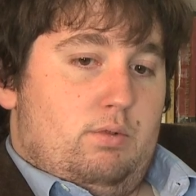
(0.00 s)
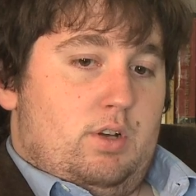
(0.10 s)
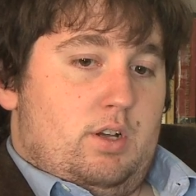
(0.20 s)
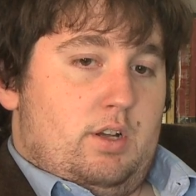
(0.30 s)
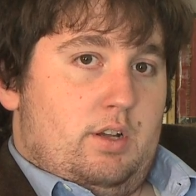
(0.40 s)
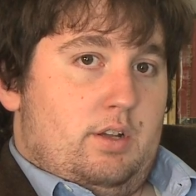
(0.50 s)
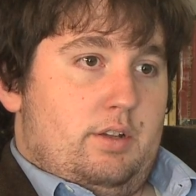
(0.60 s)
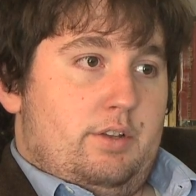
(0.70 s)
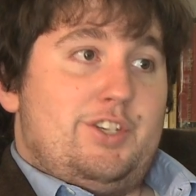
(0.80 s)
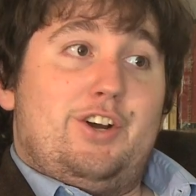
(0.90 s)
Uh,
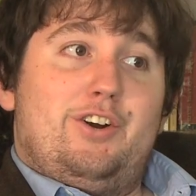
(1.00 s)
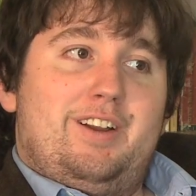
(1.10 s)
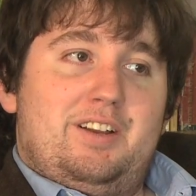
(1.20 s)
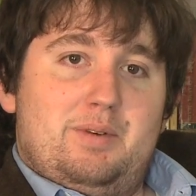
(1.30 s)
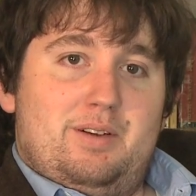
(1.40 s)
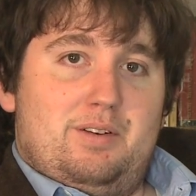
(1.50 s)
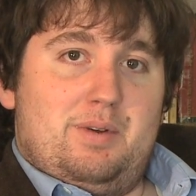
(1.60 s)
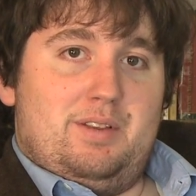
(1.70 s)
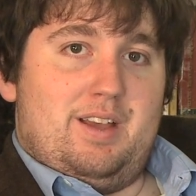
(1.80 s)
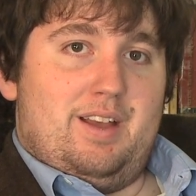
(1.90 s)
sorry about
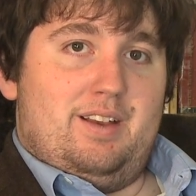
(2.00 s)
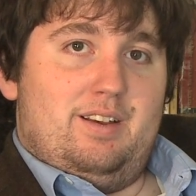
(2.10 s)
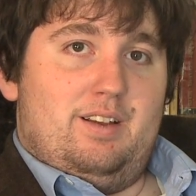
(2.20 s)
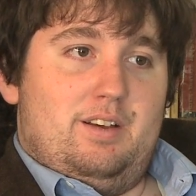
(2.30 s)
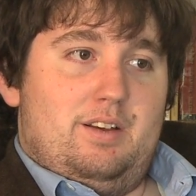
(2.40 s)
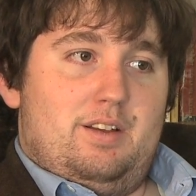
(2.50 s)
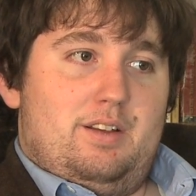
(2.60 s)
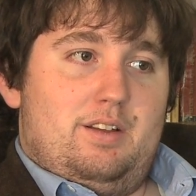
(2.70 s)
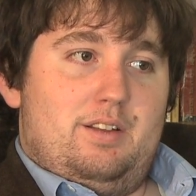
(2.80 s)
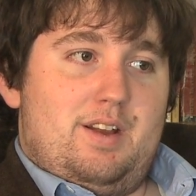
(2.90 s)
about that. Uh,
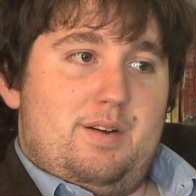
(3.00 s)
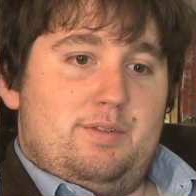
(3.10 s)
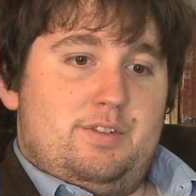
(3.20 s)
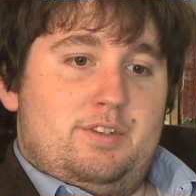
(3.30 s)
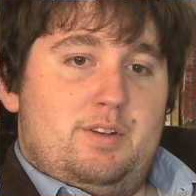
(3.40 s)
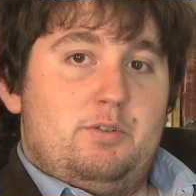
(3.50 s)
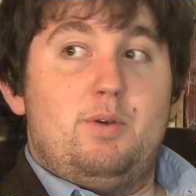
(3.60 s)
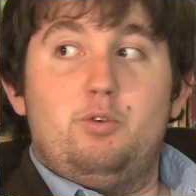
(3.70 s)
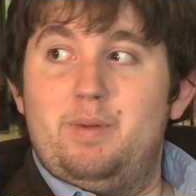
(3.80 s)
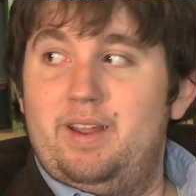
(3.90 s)
that was that was
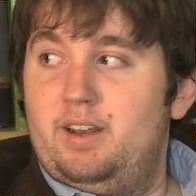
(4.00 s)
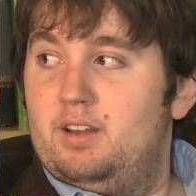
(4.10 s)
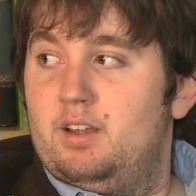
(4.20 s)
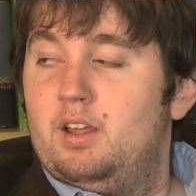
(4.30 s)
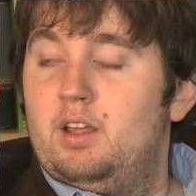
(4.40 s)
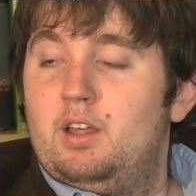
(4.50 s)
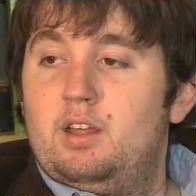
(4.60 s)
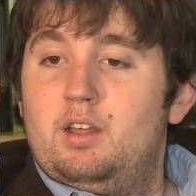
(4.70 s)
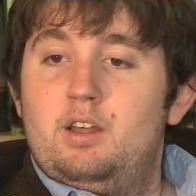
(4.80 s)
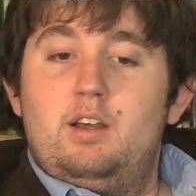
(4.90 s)
my roommate,
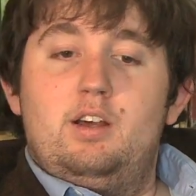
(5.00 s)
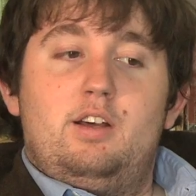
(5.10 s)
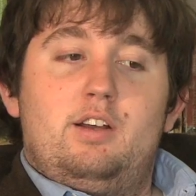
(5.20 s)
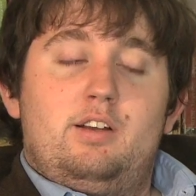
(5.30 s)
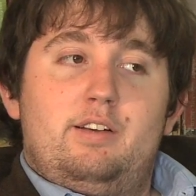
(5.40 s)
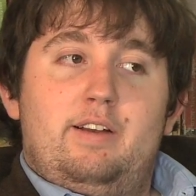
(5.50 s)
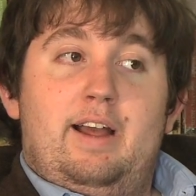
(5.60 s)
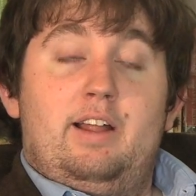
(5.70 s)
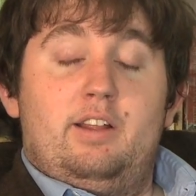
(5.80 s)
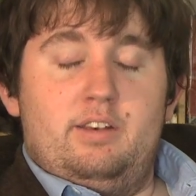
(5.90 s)
uh,
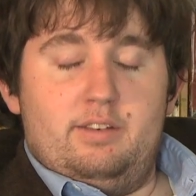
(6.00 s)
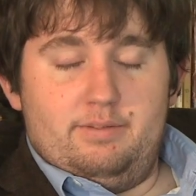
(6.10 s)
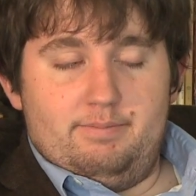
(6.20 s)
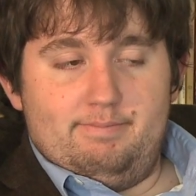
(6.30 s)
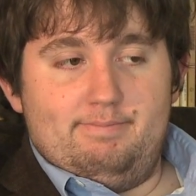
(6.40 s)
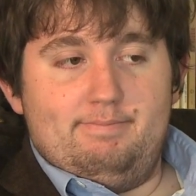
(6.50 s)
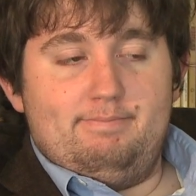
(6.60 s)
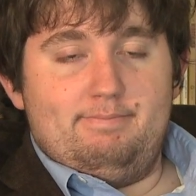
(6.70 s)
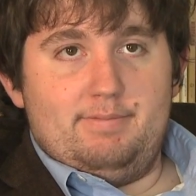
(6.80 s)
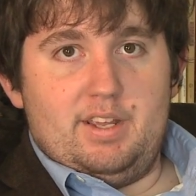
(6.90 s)
Alan.
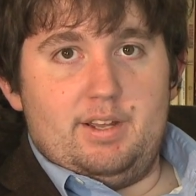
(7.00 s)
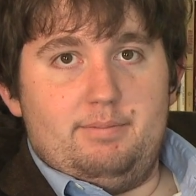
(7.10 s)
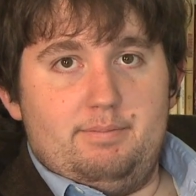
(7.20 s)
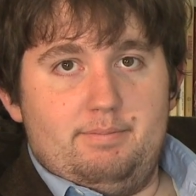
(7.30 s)
Yeah,